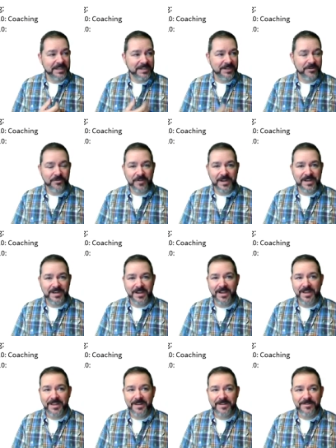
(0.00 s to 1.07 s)
in your grade
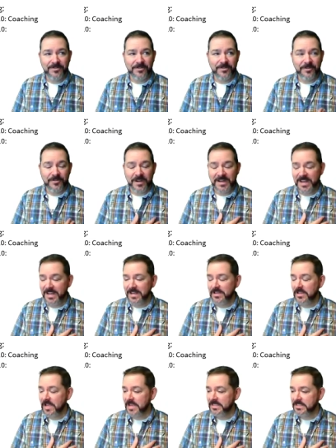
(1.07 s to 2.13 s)
nine or grade eight
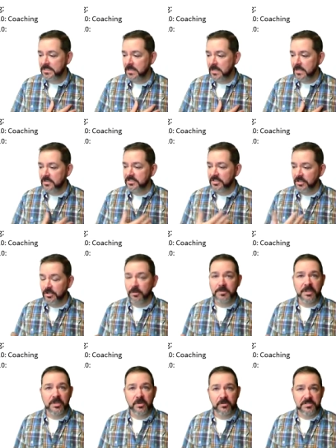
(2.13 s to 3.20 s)
class, so you know
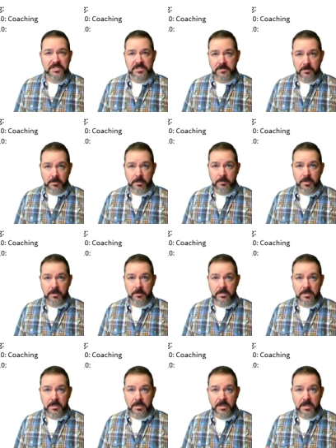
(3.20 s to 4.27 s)
what the coaches are all
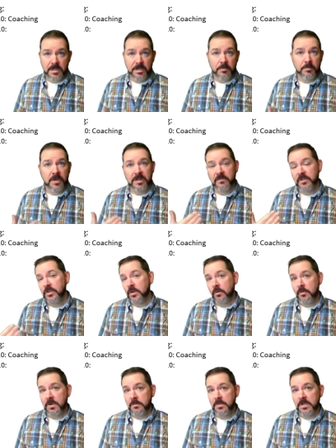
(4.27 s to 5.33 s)
about. But if you don't
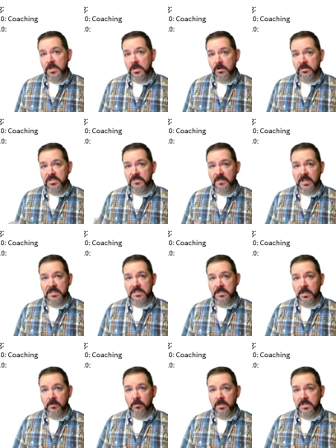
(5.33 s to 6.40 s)
want to be a coach, if that's
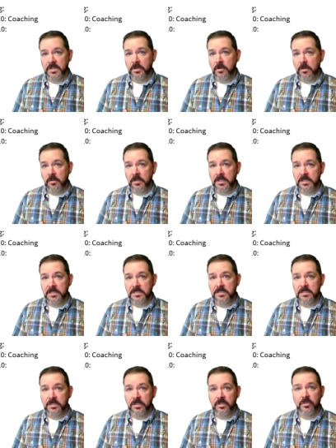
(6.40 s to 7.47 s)
not what your calling
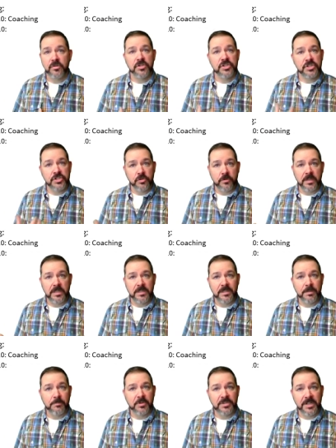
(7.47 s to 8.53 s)
is, you could join
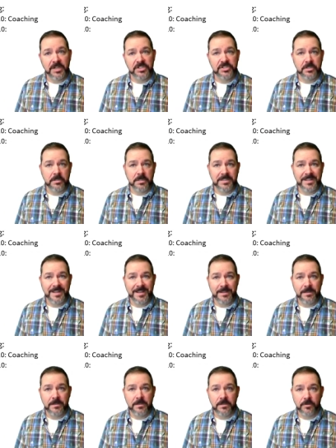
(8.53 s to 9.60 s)
the Production
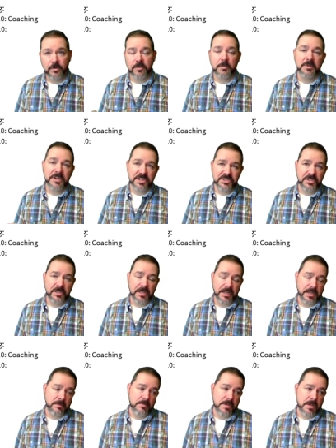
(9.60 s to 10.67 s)
10 or the Production
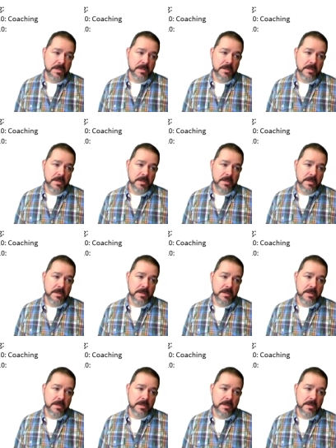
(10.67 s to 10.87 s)
Lab